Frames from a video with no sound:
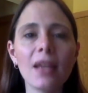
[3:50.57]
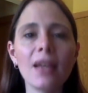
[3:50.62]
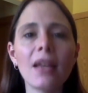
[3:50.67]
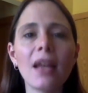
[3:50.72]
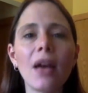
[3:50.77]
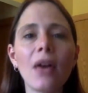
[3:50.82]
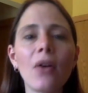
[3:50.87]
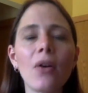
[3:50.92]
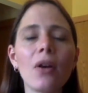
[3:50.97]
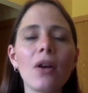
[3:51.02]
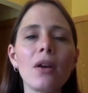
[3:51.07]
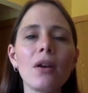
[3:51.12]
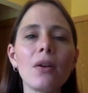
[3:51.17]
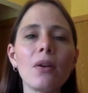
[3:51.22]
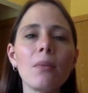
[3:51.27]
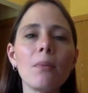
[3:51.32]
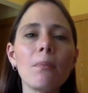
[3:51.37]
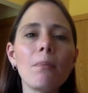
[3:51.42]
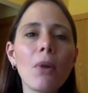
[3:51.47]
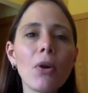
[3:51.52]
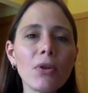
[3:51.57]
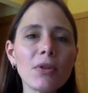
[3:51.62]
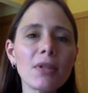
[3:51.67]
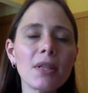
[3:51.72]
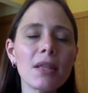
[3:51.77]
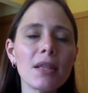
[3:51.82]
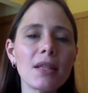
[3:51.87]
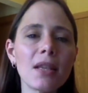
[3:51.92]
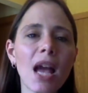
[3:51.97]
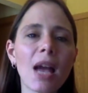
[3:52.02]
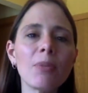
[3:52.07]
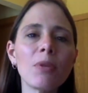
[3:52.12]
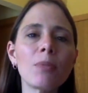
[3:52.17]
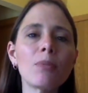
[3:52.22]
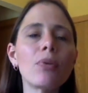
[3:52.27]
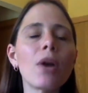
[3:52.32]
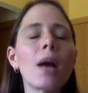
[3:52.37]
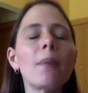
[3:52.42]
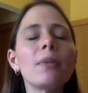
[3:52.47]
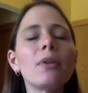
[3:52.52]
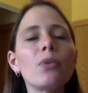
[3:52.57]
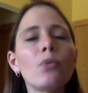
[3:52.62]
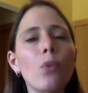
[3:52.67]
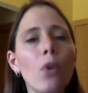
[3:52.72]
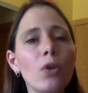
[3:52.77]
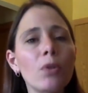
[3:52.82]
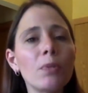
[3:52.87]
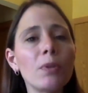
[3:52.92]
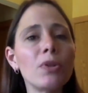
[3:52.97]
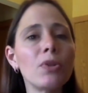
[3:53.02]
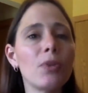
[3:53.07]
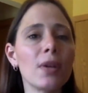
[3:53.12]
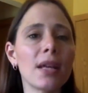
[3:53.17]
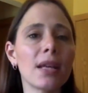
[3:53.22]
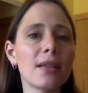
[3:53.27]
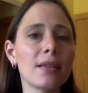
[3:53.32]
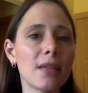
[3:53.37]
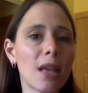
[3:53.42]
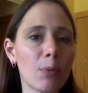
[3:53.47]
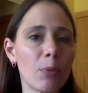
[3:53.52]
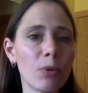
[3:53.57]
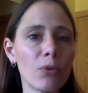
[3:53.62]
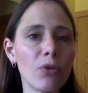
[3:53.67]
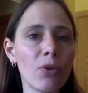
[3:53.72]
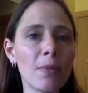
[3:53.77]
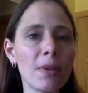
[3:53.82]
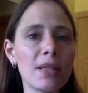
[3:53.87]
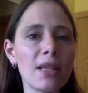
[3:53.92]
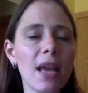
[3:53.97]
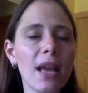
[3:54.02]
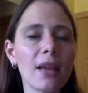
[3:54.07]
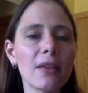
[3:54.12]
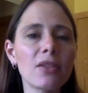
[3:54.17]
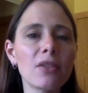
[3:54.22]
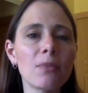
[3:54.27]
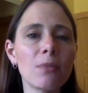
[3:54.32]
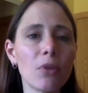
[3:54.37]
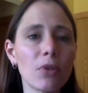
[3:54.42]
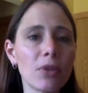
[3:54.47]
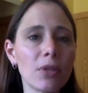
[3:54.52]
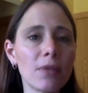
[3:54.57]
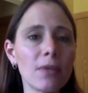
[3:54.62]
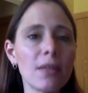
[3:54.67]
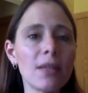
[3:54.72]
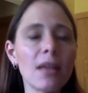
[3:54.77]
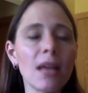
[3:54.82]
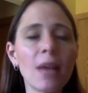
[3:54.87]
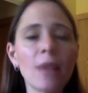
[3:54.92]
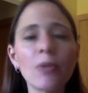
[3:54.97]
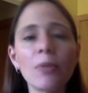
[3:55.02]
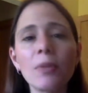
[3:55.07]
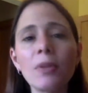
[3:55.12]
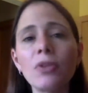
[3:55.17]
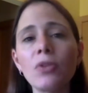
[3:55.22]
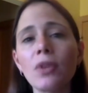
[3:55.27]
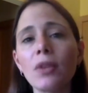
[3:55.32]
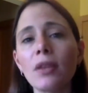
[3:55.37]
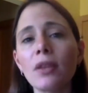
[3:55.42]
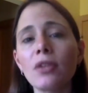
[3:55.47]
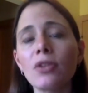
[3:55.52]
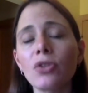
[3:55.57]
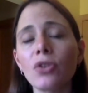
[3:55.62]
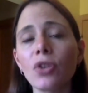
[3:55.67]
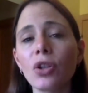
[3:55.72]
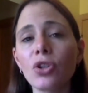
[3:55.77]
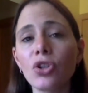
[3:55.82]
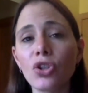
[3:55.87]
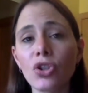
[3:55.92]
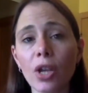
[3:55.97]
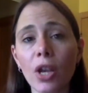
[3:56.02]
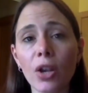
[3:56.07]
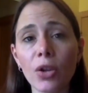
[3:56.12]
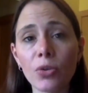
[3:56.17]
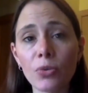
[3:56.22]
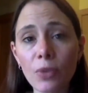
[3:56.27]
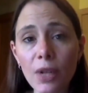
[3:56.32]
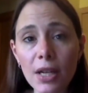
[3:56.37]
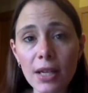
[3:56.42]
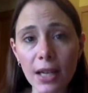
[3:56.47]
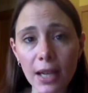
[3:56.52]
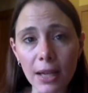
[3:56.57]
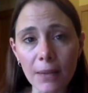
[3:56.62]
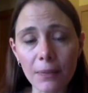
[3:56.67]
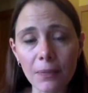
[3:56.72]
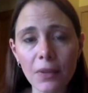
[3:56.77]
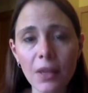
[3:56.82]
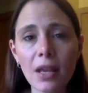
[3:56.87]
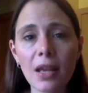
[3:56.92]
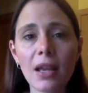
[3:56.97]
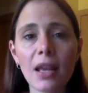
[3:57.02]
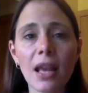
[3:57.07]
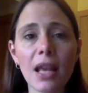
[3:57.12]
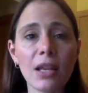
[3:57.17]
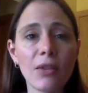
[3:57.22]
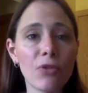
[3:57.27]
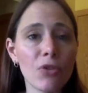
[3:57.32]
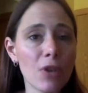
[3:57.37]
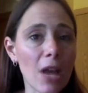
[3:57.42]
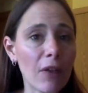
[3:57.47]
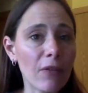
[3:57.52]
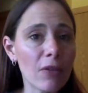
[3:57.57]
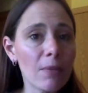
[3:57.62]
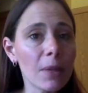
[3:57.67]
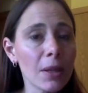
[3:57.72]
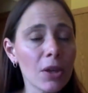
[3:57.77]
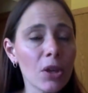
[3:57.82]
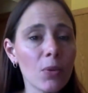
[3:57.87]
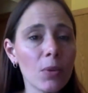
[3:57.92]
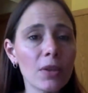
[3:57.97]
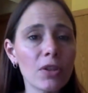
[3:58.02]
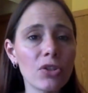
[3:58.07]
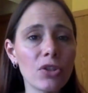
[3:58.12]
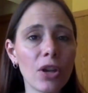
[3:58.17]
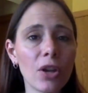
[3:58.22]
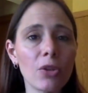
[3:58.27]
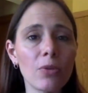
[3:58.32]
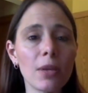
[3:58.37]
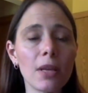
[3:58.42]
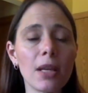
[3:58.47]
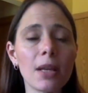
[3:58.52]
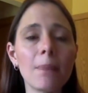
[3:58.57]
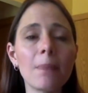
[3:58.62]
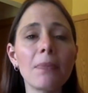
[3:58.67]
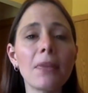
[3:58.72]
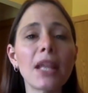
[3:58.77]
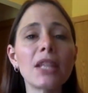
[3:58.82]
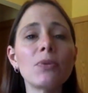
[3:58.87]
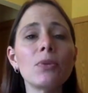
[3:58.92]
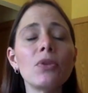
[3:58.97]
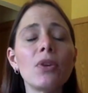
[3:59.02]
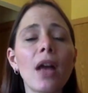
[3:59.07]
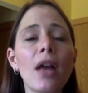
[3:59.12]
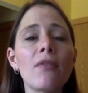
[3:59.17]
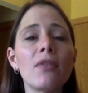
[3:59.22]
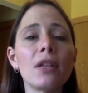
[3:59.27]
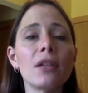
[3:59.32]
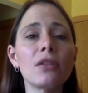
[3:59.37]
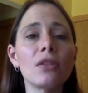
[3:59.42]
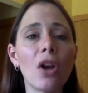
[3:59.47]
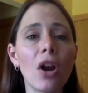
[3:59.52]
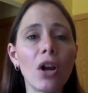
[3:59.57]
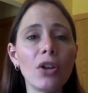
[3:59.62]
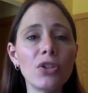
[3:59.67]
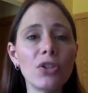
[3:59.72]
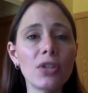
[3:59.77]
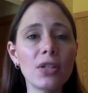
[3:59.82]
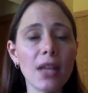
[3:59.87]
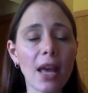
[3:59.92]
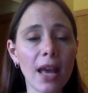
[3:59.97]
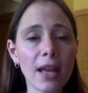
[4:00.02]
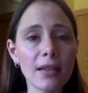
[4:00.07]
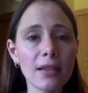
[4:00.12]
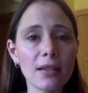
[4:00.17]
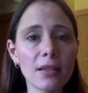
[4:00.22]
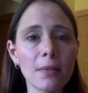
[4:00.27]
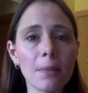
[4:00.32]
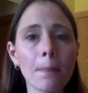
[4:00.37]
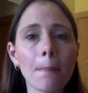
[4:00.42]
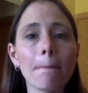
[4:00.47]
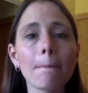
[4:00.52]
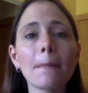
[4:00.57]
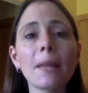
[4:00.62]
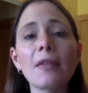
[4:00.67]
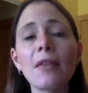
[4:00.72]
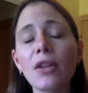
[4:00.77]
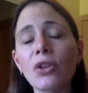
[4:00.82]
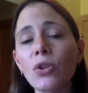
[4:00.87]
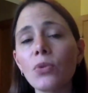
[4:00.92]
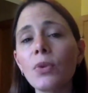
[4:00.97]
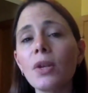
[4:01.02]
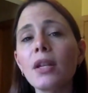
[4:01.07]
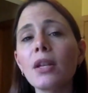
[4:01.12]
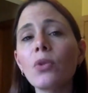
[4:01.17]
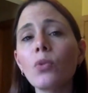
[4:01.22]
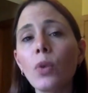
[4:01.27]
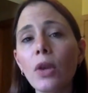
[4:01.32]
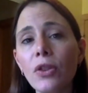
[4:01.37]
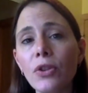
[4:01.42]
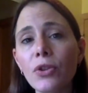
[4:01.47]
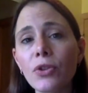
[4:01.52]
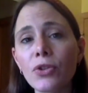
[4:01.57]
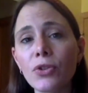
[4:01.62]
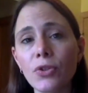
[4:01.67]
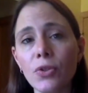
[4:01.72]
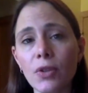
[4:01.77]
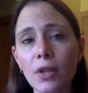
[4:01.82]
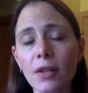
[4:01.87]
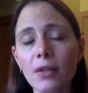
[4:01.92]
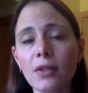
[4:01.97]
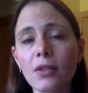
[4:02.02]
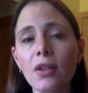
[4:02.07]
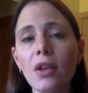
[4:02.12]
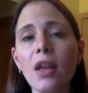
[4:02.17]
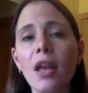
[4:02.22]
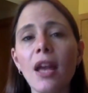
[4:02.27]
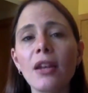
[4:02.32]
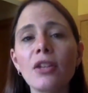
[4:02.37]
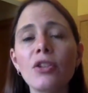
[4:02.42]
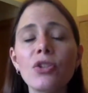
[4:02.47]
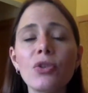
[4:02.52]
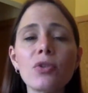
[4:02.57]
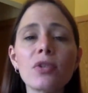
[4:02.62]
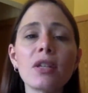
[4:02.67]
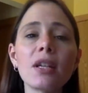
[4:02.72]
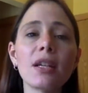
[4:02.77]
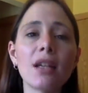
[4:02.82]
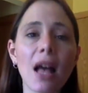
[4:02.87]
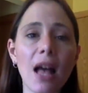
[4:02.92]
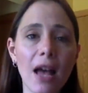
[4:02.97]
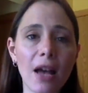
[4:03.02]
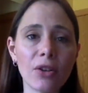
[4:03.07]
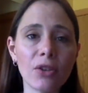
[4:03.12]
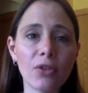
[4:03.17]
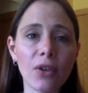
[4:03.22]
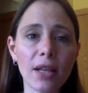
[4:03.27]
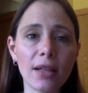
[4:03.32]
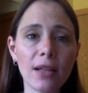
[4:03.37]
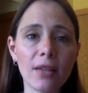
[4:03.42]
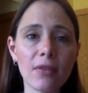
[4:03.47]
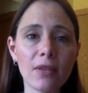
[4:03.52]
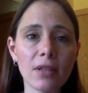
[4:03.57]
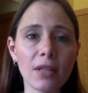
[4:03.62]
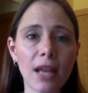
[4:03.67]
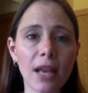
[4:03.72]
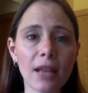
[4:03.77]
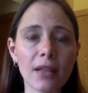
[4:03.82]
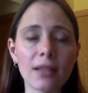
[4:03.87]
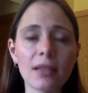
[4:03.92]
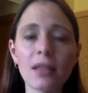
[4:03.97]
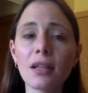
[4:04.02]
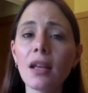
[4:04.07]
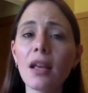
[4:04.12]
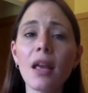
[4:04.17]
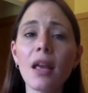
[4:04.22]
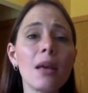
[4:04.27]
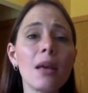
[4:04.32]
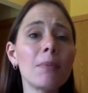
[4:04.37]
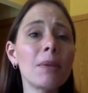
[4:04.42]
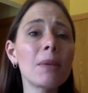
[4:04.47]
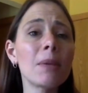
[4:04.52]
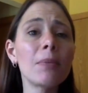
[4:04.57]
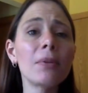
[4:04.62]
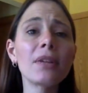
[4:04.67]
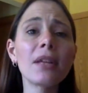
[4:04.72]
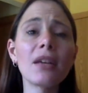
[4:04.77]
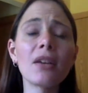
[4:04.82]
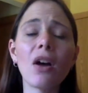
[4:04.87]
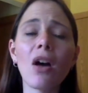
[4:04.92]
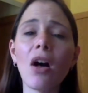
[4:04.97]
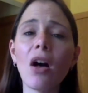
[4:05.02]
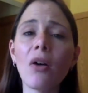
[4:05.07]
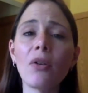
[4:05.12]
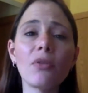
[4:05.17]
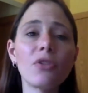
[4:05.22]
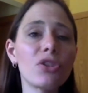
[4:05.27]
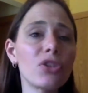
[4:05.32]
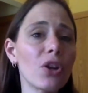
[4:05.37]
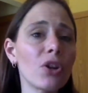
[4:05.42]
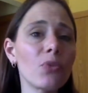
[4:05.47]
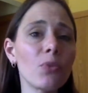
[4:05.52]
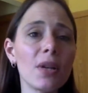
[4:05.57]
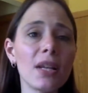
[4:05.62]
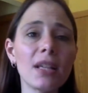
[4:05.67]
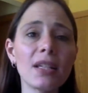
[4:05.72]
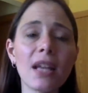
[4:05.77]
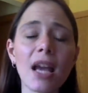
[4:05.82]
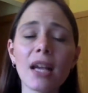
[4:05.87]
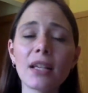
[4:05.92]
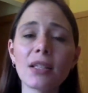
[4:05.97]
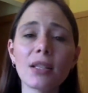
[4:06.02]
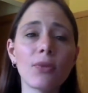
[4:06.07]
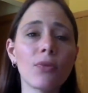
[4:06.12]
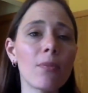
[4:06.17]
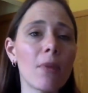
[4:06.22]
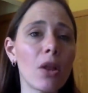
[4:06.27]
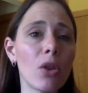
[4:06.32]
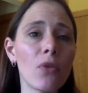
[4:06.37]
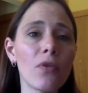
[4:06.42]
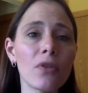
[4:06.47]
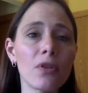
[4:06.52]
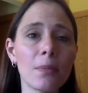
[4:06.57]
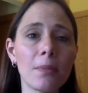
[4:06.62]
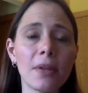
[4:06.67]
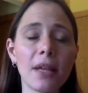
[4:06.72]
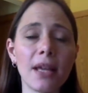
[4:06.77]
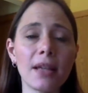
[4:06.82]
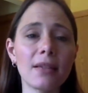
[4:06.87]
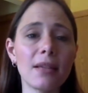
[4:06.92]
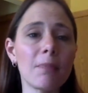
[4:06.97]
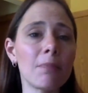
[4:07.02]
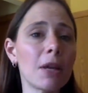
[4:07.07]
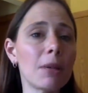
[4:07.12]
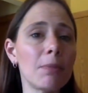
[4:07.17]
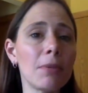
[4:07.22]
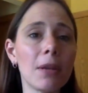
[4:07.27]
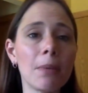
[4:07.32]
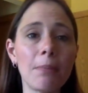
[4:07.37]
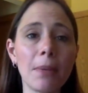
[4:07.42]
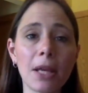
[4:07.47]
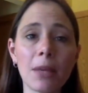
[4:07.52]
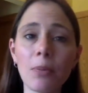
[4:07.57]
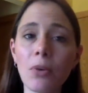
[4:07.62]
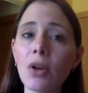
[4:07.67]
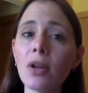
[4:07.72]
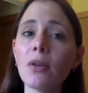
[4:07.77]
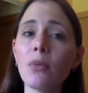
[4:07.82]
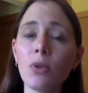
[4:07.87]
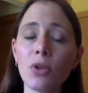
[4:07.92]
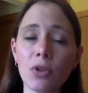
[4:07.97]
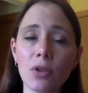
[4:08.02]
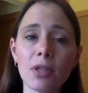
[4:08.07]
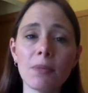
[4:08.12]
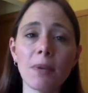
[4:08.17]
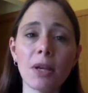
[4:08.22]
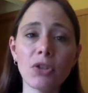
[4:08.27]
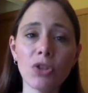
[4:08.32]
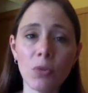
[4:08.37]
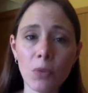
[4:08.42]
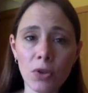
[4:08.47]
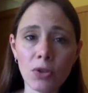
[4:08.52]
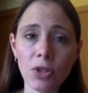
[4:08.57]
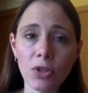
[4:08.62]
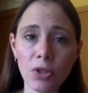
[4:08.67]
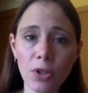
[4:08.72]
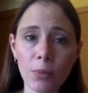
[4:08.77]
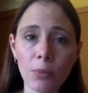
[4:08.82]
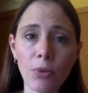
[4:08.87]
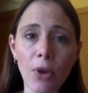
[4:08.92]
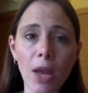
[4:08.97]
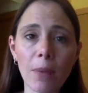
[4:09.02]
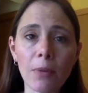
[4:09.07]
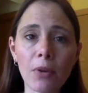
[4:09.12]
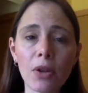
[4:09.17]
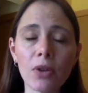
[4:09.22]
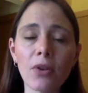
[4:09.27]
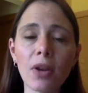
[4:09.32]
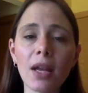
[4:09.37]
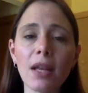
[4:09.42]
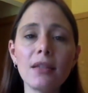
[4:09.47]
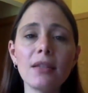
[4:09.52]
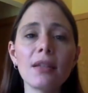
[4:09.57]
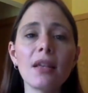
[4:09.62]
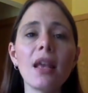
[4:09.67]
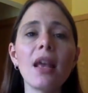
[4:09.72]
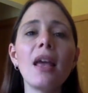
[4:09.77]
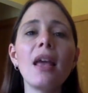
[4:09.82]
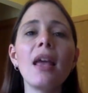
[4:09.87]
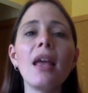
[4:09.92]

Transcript: Now, most of the time, you probably won't be doing it separate from a text. Most of the time, you'll be doing this during shared reading. And if you're not familiar with shared reading, that's when you have an enlarged text that you're reading with your students, and it's usually an on-grade level text. People get shared reading texts from all over the place. It might be a big book, especially when you're teaching primary grades.